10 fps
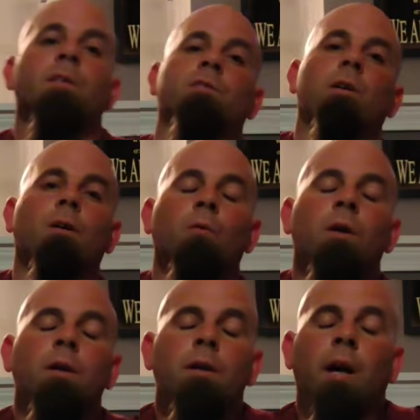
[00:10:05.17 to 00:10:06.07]

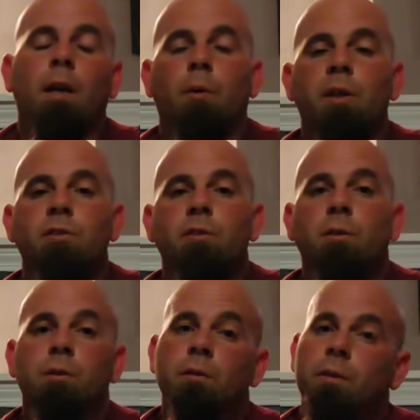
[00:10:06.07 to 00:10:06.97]
So,
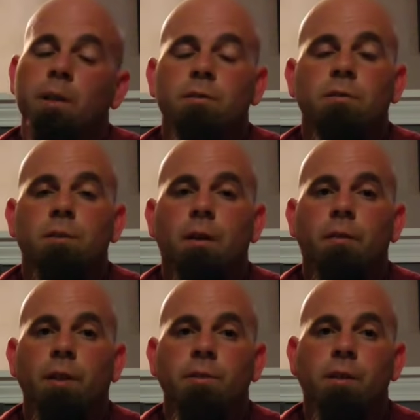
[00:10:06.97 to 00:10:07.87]
anyways, that's
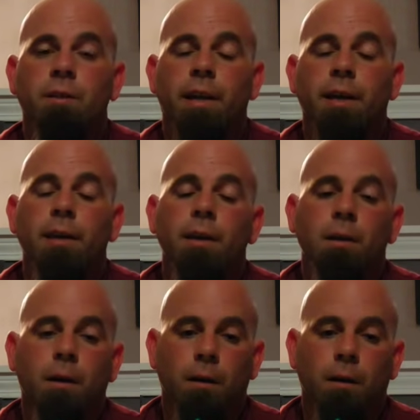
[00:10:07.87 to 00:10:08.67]
another day.